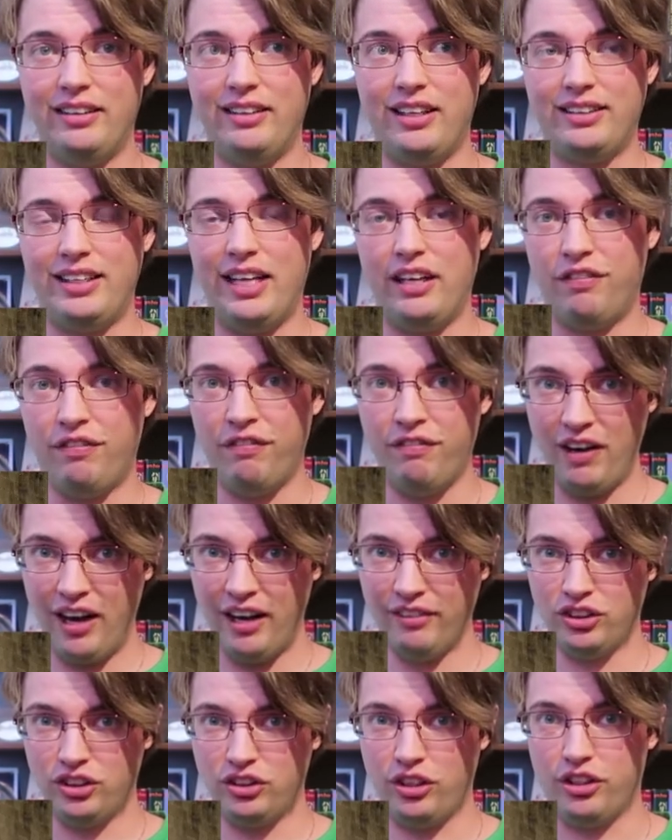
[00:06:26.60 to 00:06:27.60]
that take
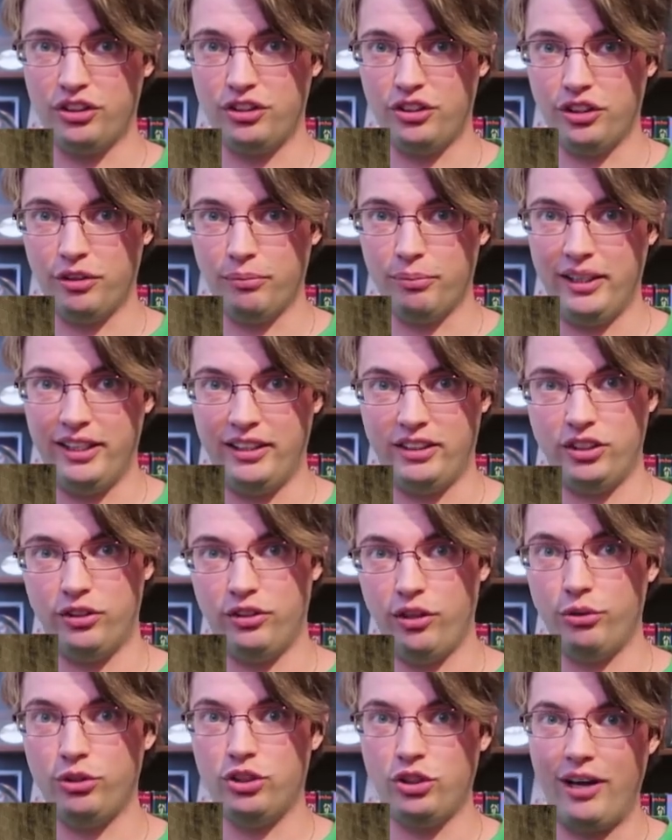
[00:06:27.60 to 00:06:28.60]
5 stars to complete. So
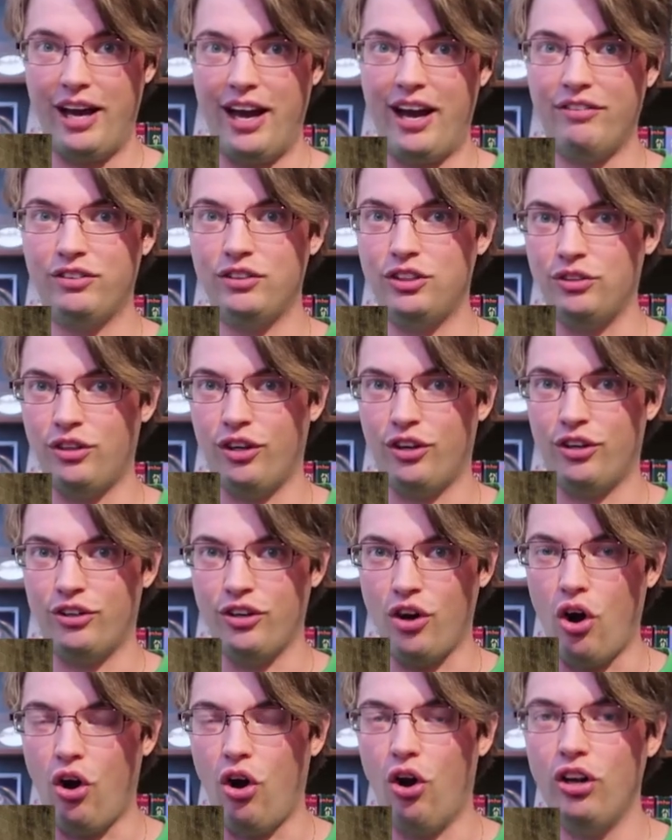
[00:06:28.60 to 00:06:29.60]
those you have to
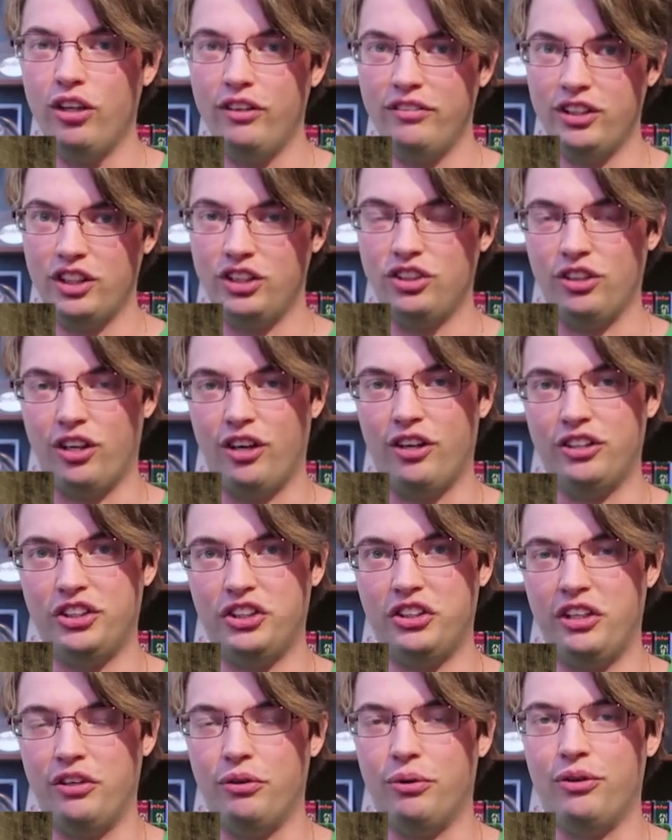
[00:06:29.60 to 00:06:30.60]
earn all of the
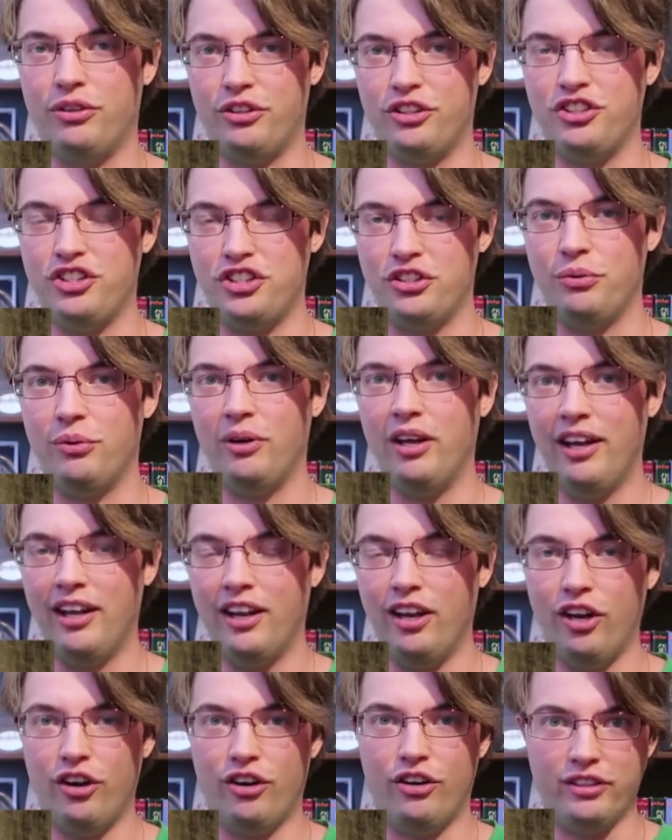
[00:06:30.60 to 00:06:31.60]
stars in order to
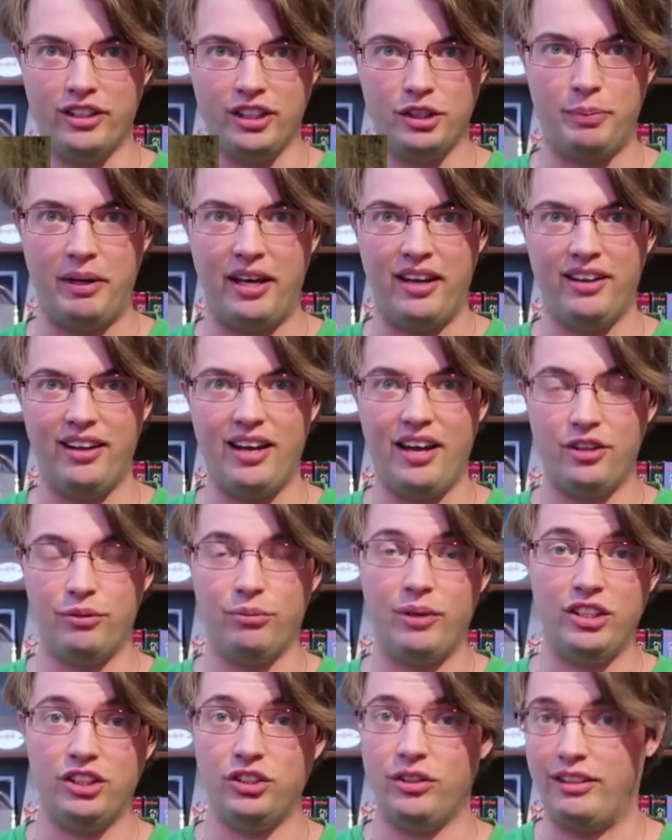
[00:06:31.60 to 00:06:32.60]
learn the spell,
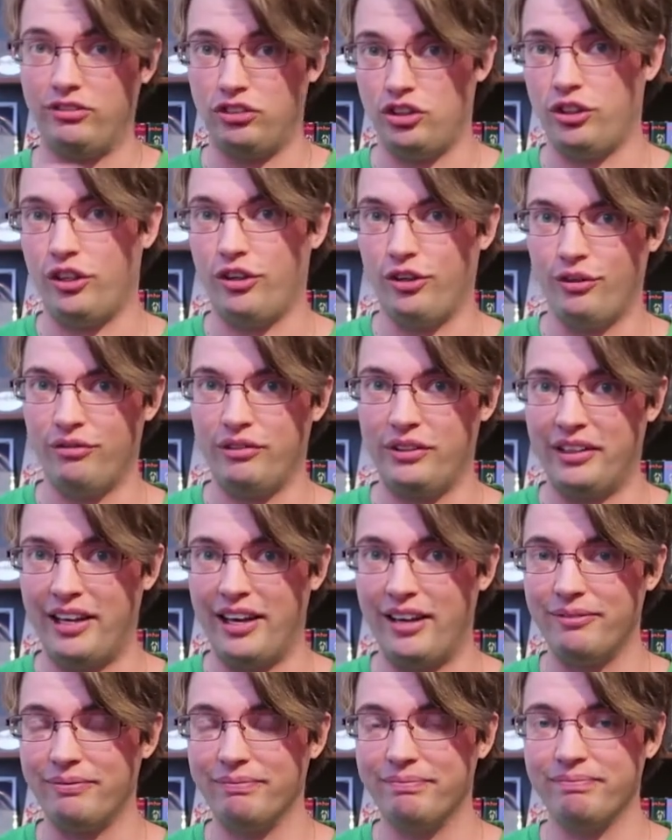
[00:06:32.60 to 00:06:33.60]
otherwise you have to start over
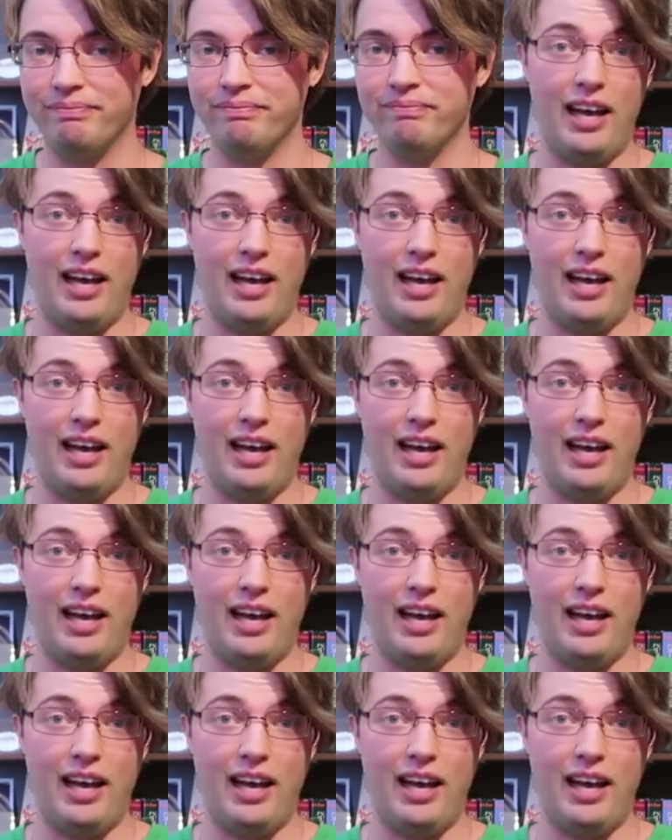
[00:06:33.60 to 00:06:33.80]
again.